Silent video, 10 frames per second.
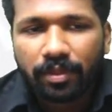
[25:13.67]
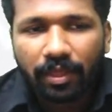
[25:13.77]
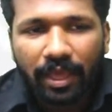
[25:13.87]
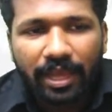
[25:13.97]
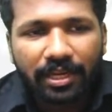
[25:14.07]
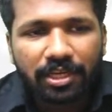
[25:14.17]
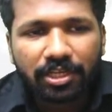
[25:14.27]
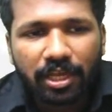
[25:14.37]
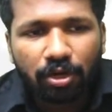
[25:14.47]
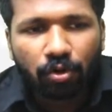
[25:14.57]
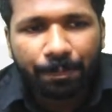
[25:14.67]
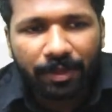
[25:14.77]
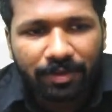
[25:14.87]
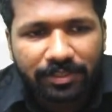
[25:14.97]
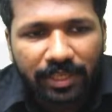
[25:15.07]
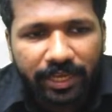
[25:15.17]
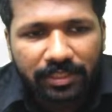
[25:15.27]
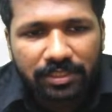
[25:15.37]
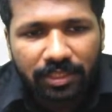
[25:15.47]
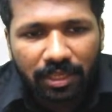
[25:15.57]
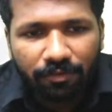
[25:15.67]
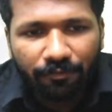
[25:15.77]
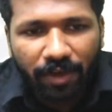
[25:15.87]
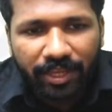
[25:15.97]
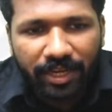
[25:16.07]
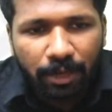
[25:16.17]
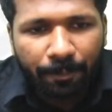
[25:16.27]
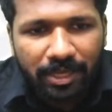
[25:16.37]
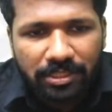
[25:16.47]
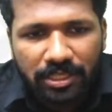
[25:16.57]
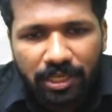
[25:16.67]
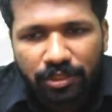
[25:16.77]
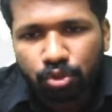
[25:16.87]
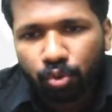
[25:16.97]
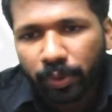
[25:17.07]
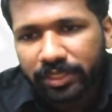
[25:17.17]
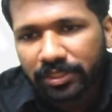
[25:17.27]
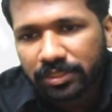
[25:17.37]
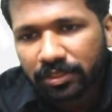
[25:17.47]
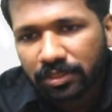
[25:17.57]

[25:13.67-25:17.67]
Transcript: And initial rupee was x. Final paise is 2x.